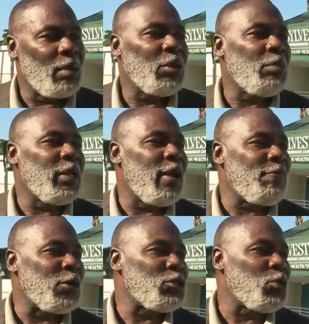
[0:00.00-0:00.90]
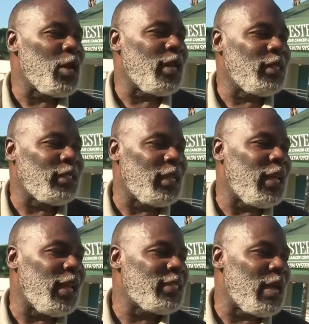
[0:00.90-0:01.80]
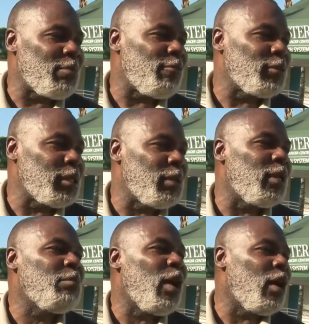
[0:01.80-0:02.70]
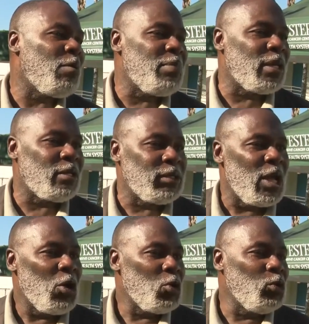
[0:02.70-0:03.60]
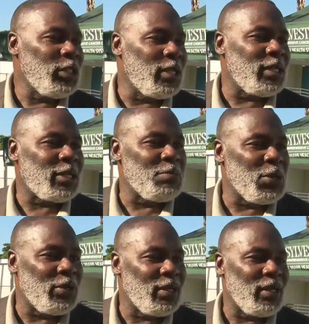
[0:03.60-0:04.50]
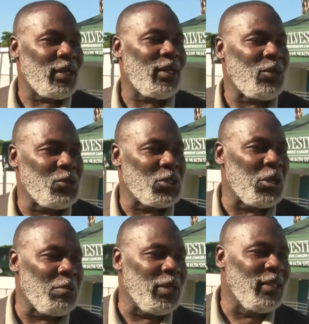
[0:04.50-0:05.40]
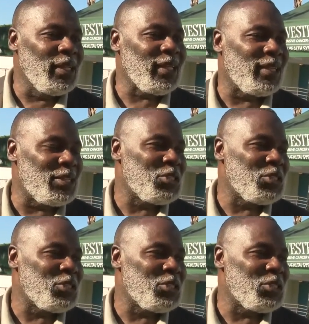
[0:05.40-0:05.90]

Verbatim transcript: going to be that first one and set that example for some other uh, males who's here in the community, who's going to be looking.